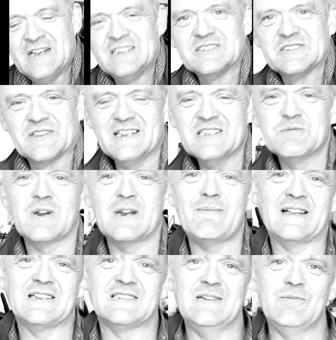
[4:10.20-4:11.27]
So that's what I'm
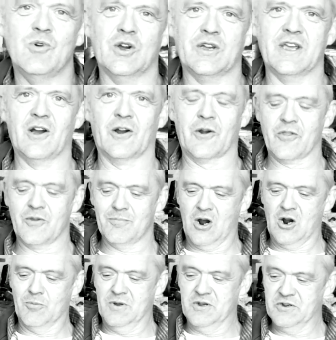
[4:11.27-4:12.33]
actually working on at the
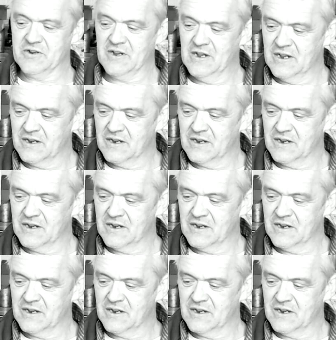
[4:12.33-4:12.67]
moment.